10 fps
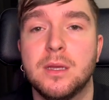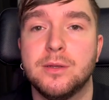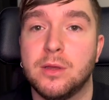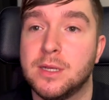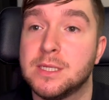
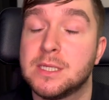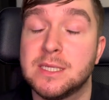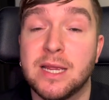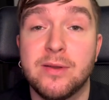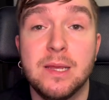Not
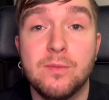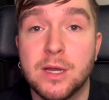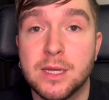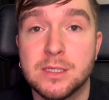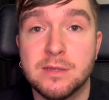necessarily
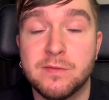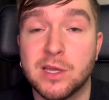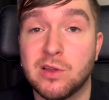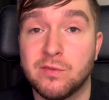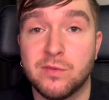words if
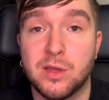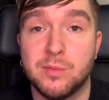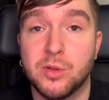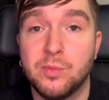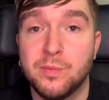they're
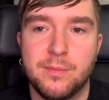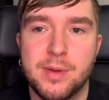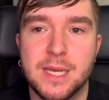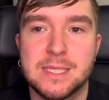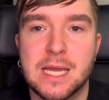nonverbal,
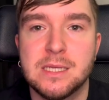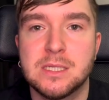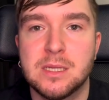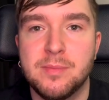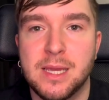but it
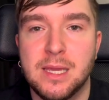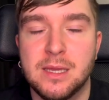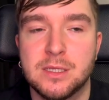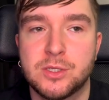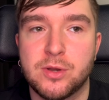tends to
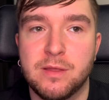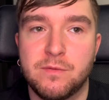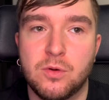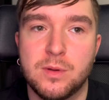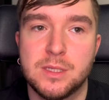be
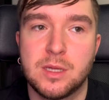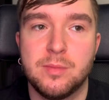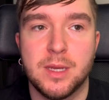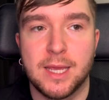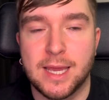straightforward
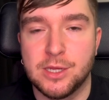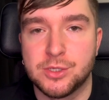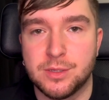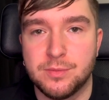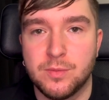
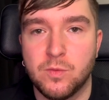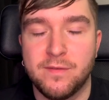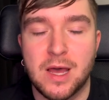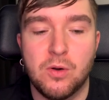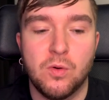communication
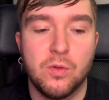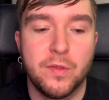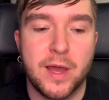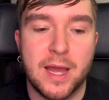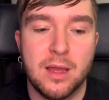without all
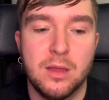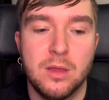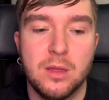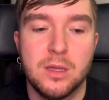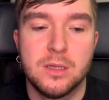that
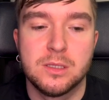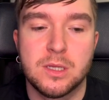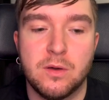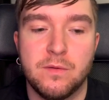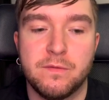
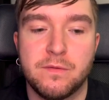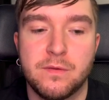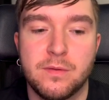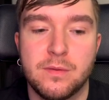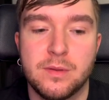sort
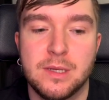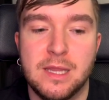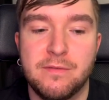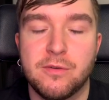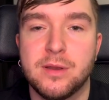of
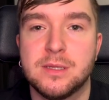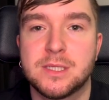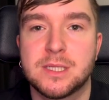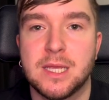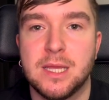
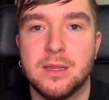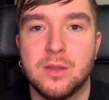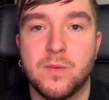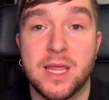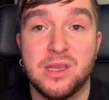difference in
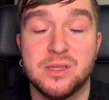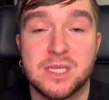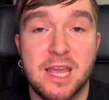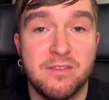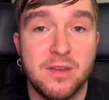the way that you
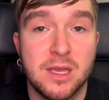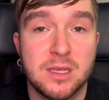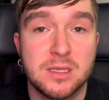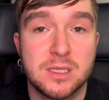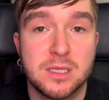say
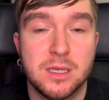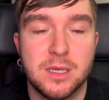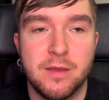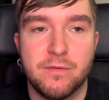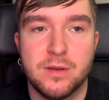things,
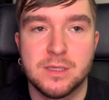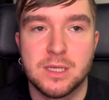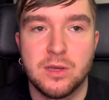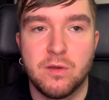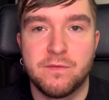difference
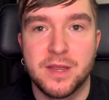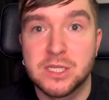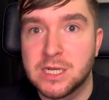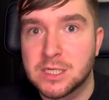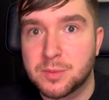in your
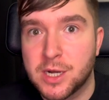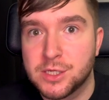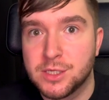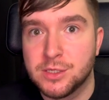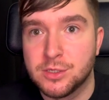facial
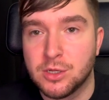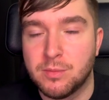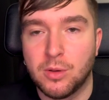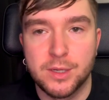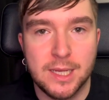expressions, your
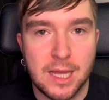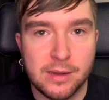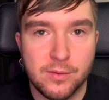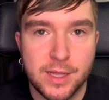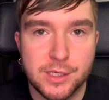body
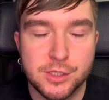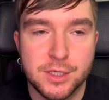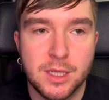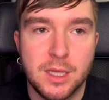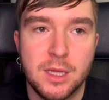language,
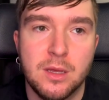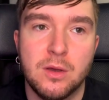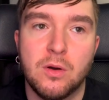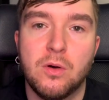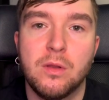
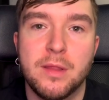all